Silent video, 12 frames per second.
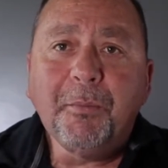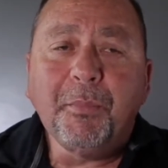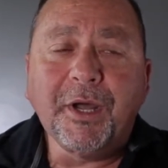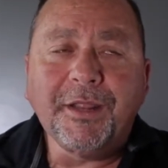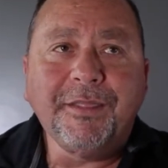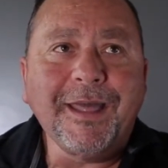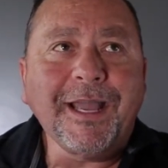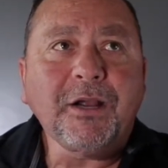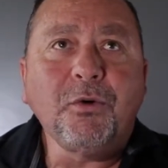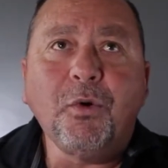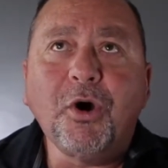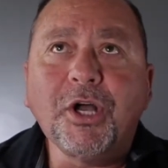But that
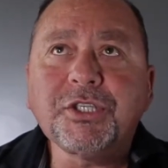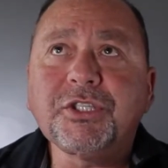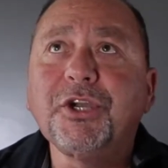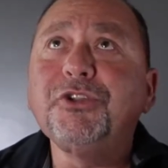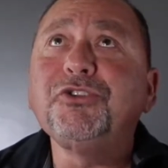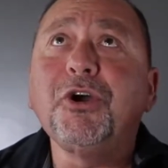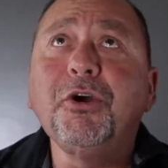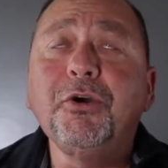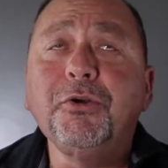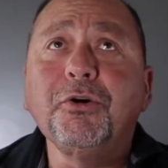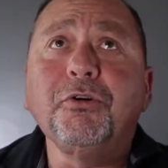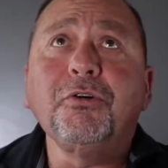cost a
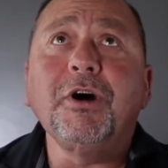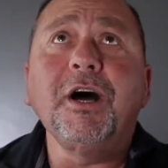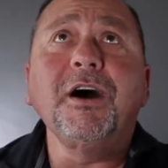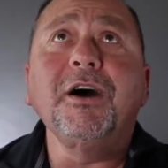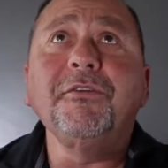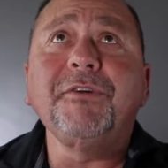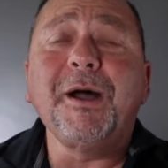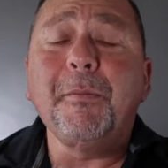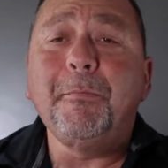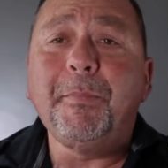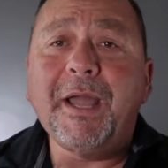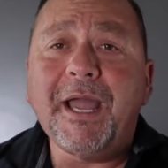total of
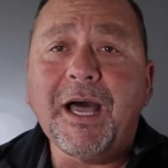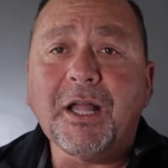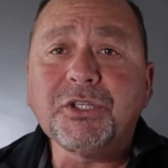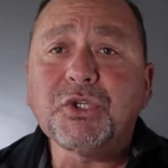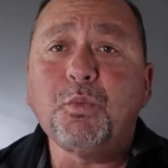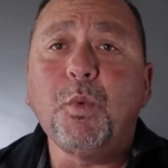about